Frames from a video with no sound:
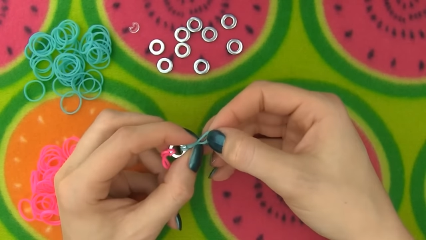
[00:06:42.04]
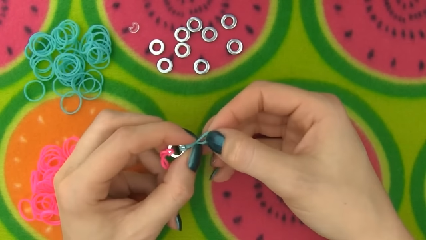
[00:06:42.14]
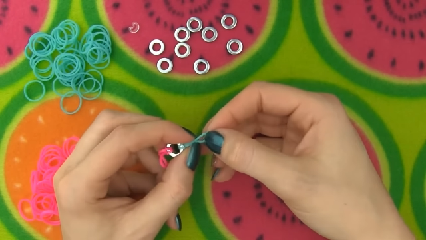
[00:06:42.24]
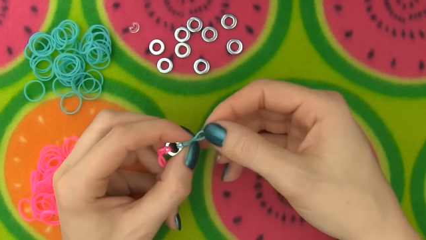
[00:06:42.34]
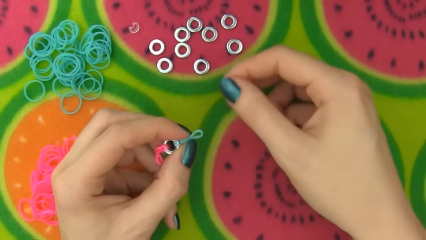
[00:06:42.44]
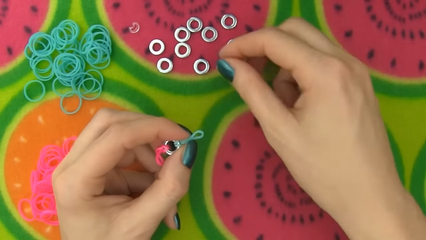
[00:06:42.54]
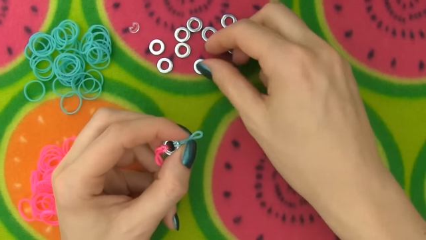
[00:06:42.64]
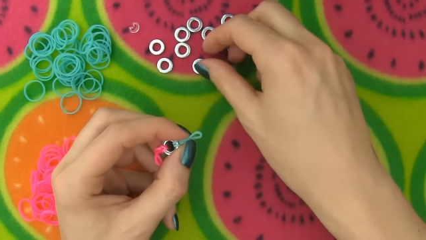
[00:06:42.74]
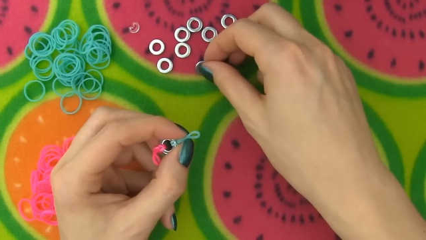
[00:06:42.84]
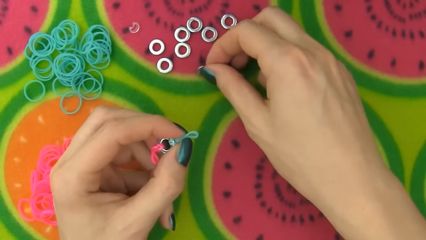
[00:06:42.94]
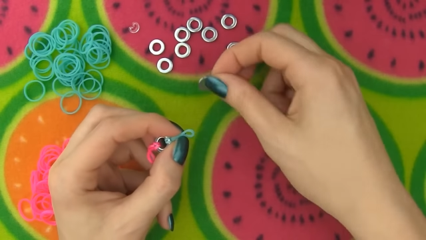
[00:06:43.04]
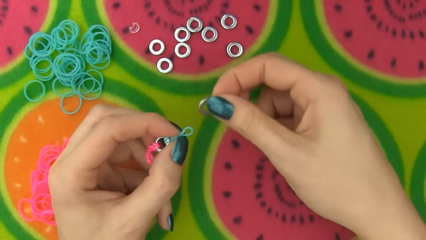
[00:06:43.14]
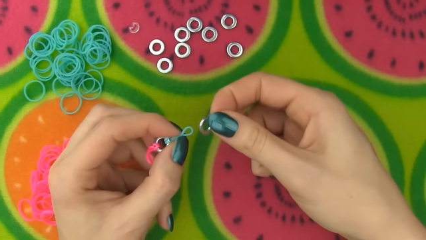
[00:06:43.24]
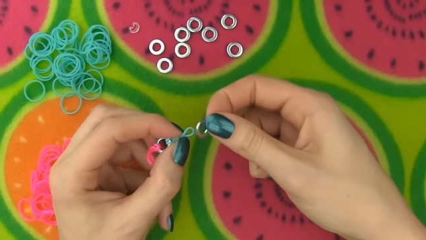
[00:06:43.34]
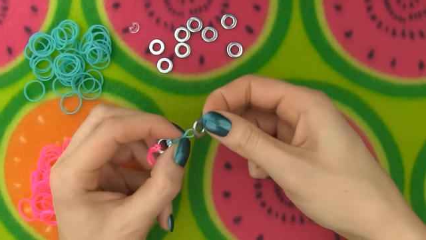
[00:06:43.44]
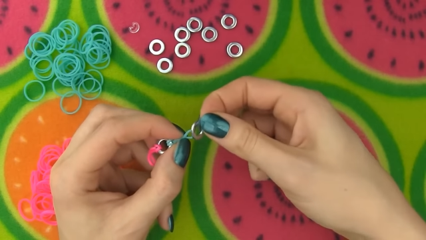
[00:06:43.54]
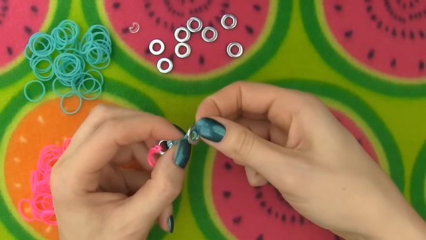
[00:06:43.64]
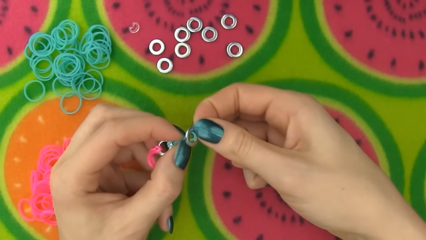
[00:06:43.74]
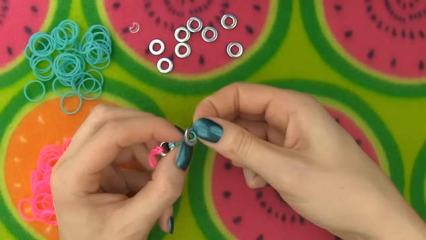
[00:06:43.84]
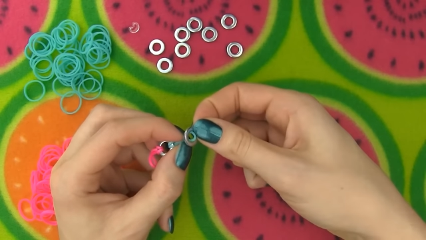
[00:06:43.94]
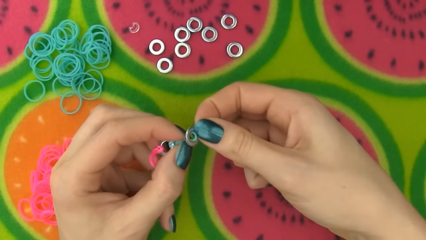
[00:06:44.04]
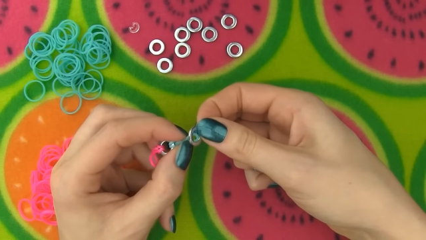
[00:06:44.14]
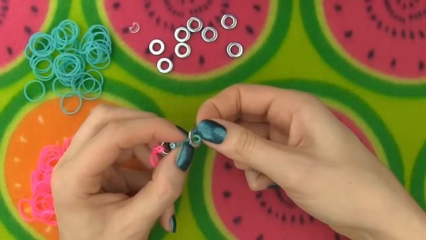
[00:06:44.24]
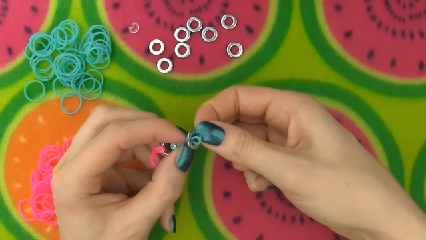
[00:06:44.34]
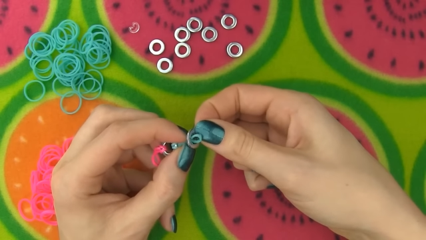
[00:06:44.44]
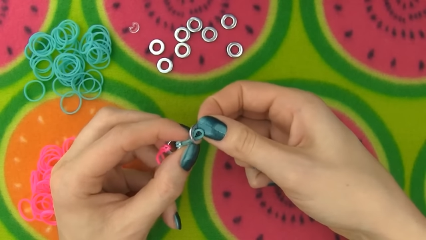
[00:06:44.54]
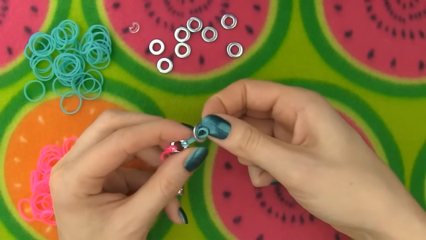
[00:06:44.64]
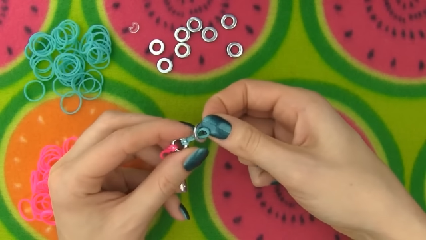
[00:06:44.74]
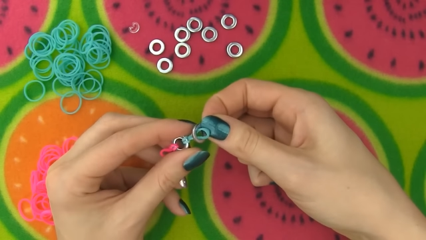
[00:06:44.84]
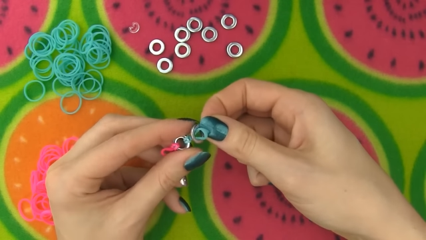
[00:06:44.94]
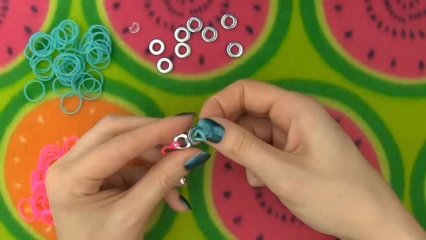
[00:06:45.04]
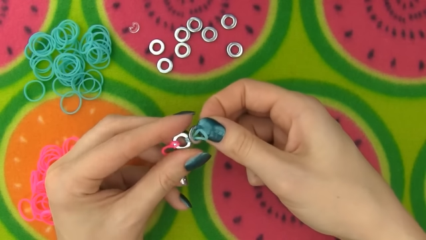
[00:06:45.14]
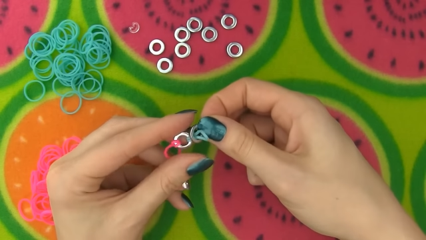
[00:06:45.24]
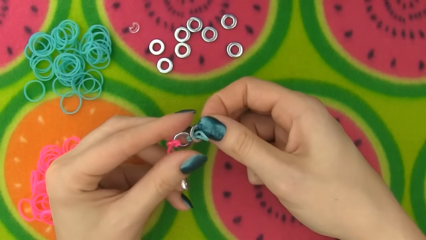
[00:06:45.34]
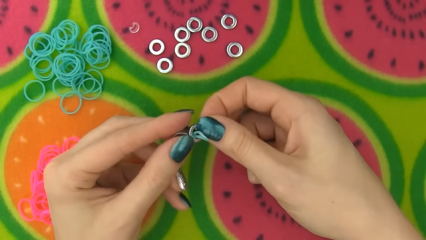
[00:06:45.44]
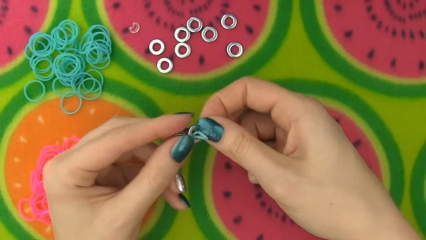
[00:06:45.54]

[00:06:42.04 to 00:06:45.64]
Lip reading: (no speaker visible)